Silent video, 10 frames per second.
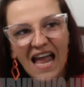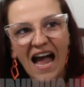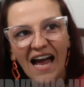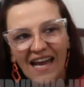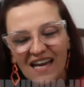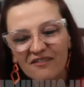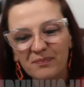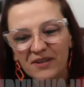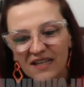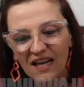i have
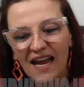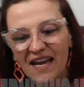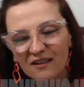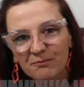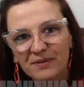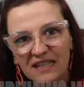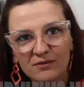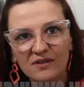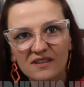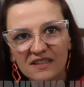pe- i help
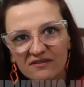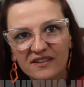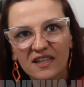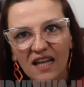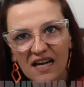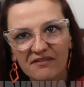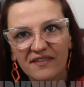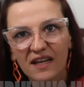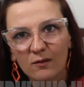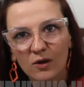people live the life
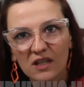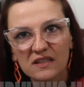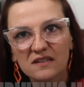they want